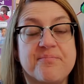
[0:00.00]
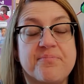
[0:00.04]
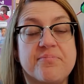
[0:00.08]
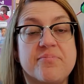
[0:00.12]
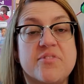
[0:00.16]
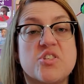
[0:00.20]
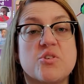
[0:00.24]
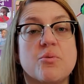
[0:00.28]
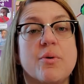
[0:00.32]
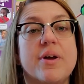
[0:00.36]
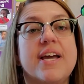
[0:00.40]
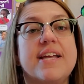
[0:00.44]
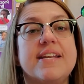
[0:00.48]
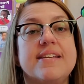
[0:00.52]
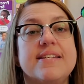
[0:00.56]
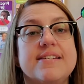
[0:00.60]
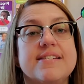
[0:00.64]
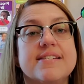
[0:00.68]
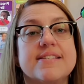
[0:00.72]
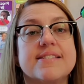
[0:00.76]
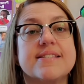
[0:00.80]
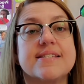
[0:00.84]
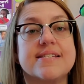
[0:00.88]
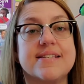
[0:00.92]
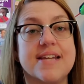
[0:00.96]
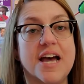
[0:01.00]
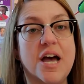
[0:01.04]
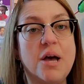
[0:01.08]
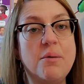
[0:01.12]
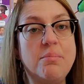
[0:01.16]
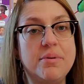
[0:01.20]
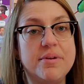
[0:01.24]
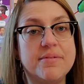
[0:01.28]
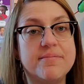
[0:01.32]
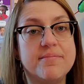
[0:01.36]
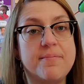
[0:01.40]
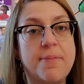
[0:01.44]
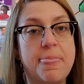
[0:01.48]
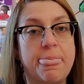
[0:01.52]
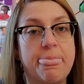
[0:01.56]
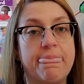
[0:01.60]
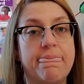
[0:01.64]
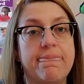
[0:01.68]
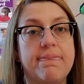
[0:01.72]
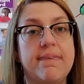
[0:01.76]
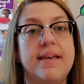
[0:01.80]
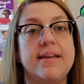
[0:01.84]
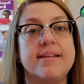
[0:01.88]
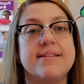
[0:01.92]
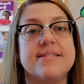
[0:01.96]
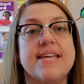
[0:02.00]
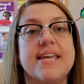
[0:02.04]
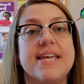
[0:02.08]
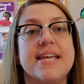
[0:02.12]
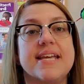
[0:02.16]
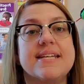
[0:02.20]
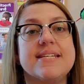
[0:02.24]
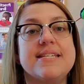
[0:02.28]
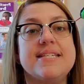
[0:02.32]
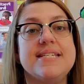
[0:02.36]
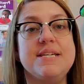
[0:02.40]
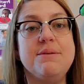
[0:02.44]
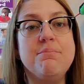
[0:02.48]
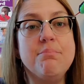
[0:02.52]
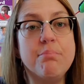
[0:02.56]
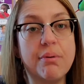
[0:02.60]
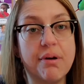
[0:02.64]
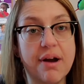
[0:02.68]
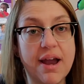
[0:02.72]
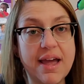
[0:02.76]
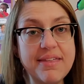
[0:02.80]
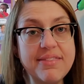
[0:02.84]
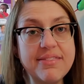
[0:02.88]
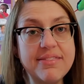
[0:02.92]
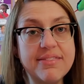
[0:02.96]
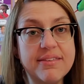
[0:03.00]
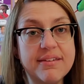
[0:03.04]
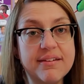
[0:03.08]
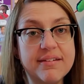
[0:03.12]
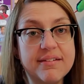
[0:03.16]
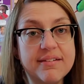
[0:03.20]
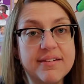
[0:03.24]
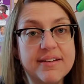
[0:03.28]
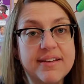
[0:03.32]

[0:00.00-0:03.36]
So I had to stop and take a deep breath